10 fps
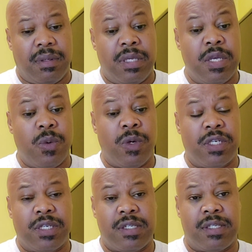he
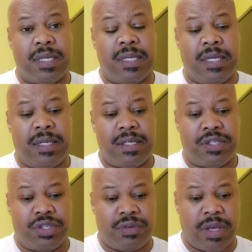wishes to lead
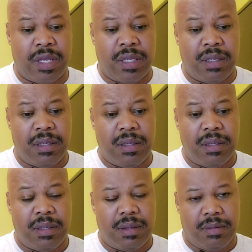astray,
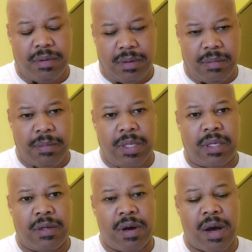
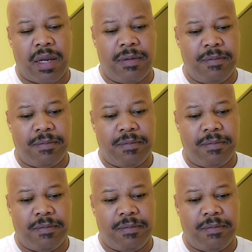meaning God,